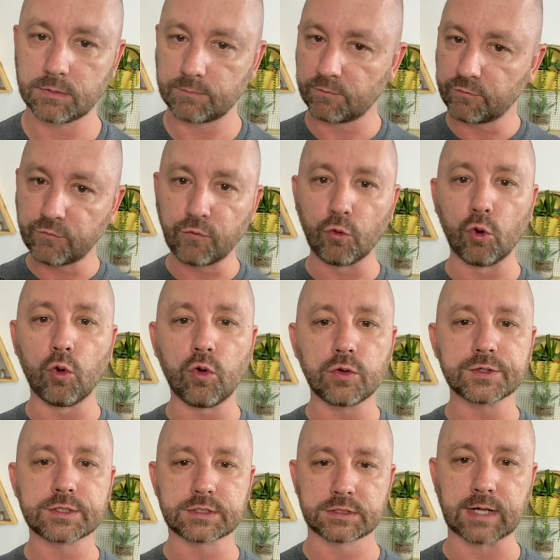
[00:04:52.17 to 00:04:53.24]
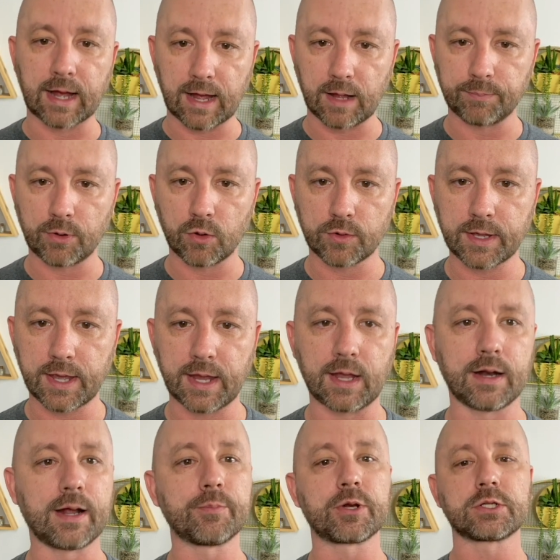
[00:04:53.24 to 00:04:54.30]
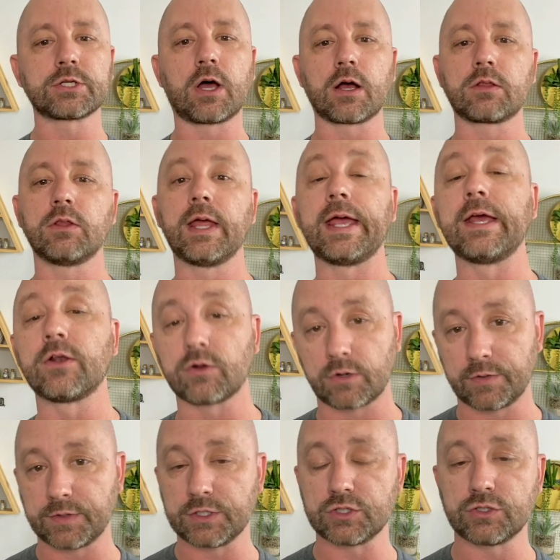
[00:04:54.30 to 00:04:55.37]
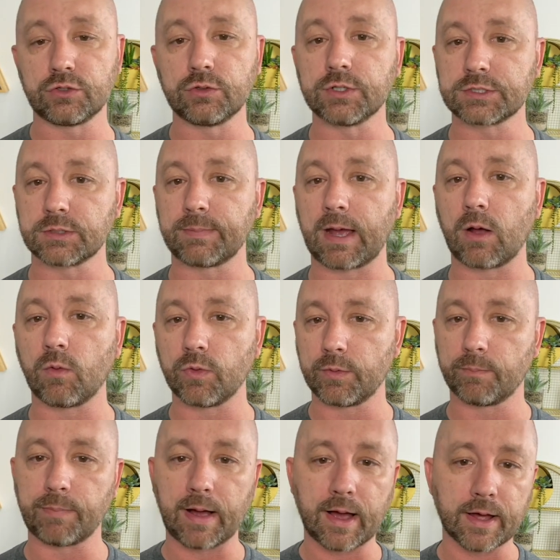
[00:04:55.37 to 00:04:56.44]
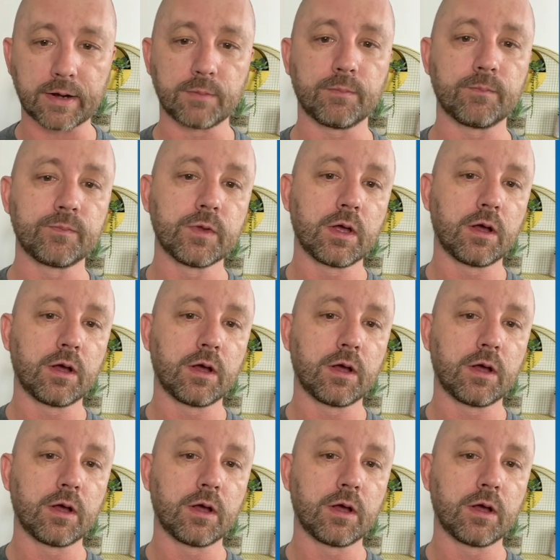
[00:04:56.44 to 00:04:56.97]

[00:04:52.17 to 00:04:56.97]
Full stop, okay? And I'm going to talk later in these units about the bottom